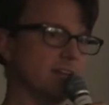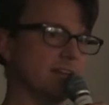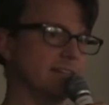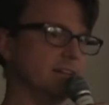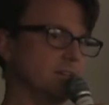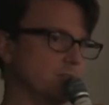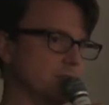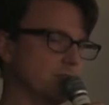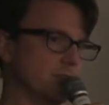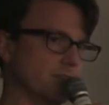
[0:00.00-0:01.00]
and theirs
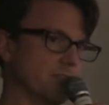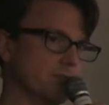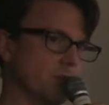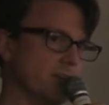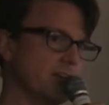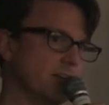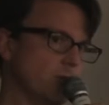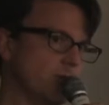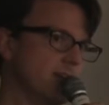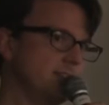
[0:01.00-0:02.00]
was sort of store
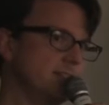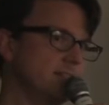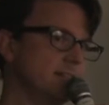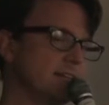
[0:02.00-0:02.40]
oriented.